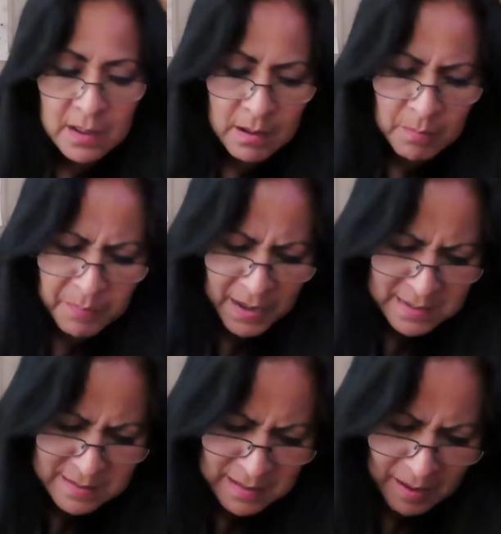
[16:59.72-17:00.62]

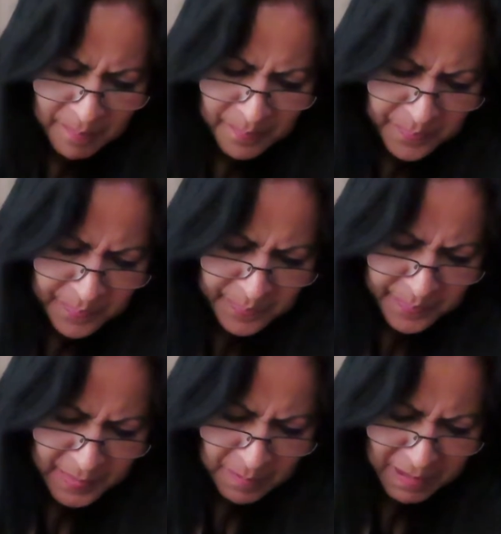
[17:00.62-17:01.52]
But
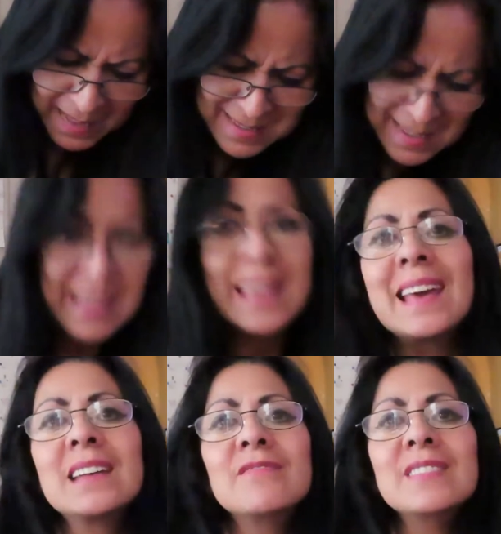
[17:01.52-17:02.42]
plastic
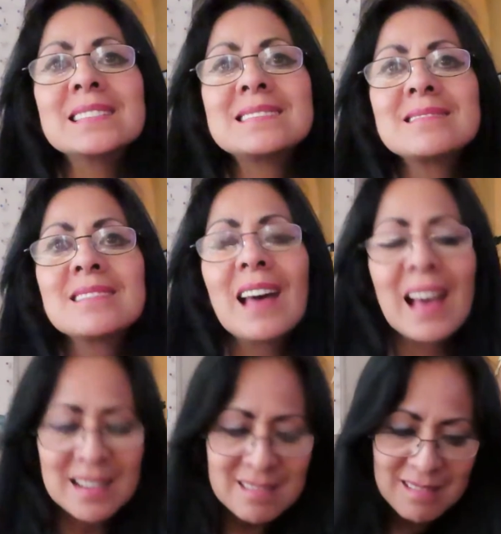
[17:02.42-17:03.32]
canvas.
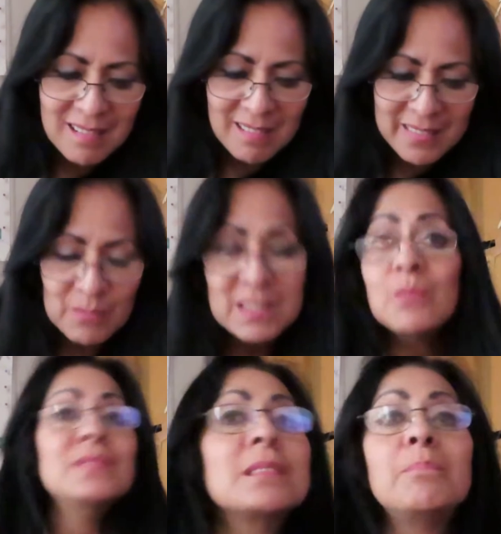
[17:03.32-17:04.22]
I don't know. It
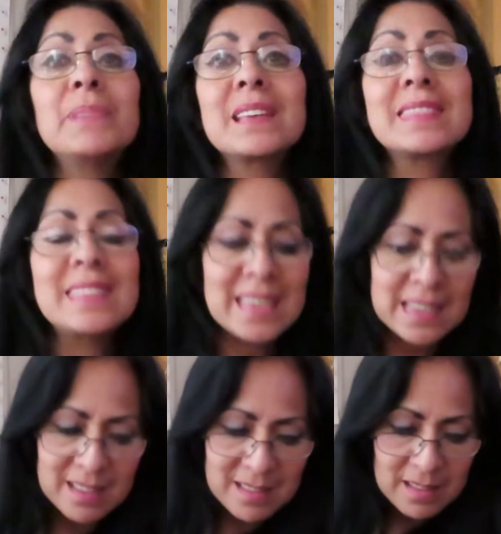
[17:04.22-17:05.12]
a big
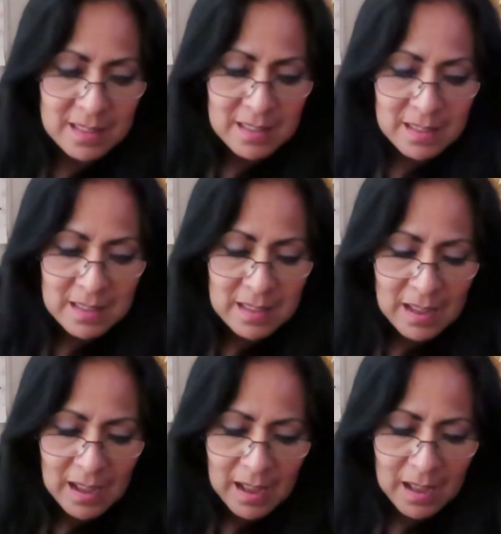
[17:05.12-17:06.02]
thing
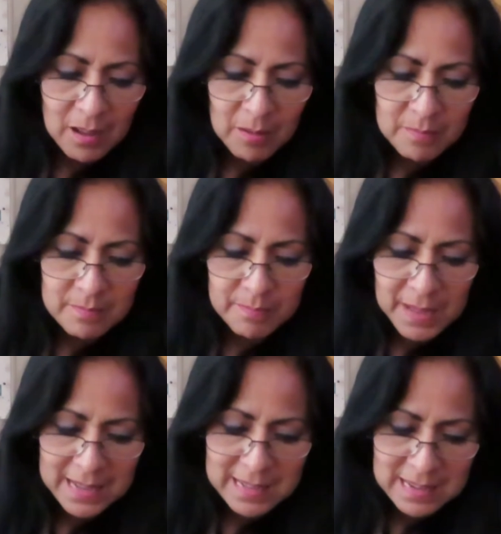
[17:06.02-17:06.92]

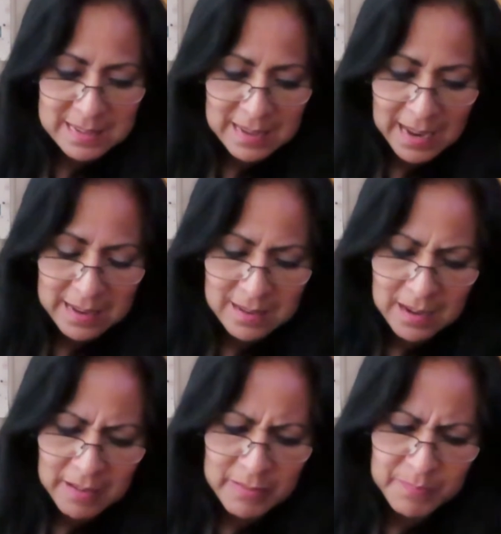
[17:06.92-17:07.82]
back in the day.
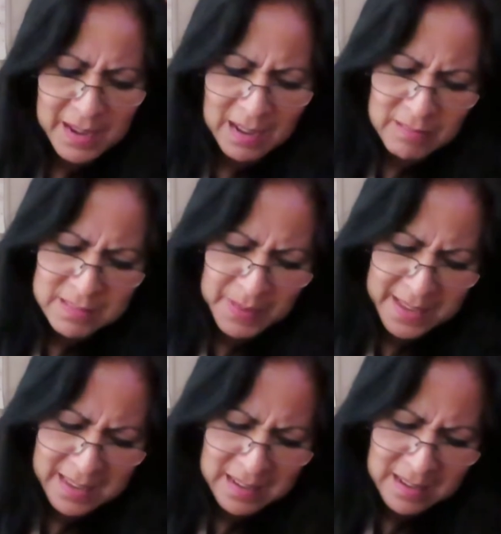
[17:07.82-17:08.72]
I was
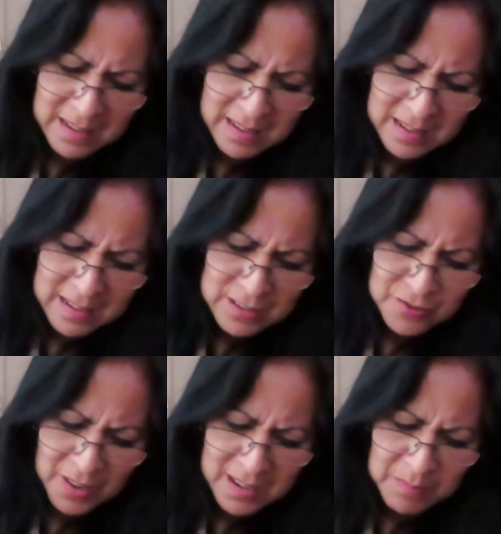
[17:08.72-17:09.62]

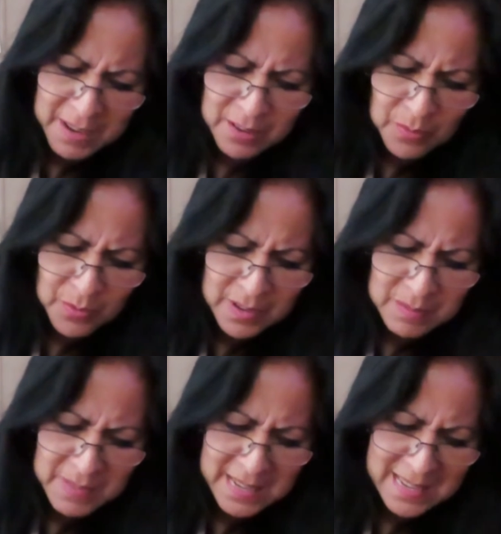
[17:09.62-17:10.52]
trying to make
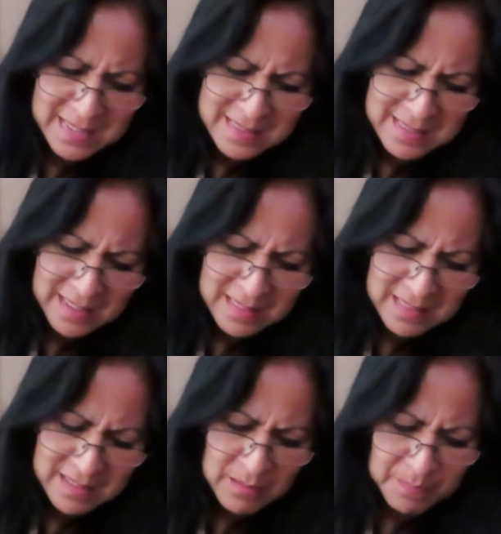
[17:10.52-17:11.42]
ornaments
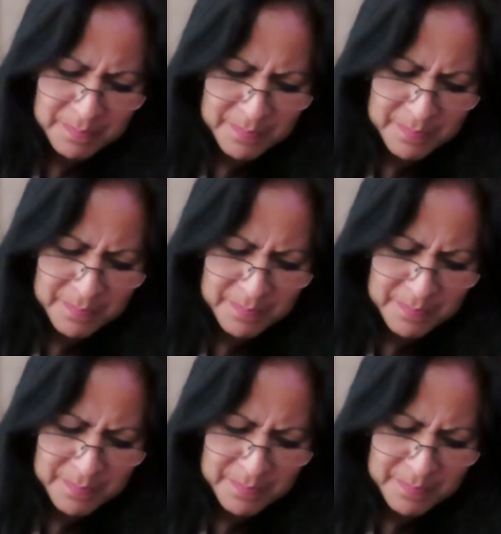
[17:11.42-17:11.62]
and little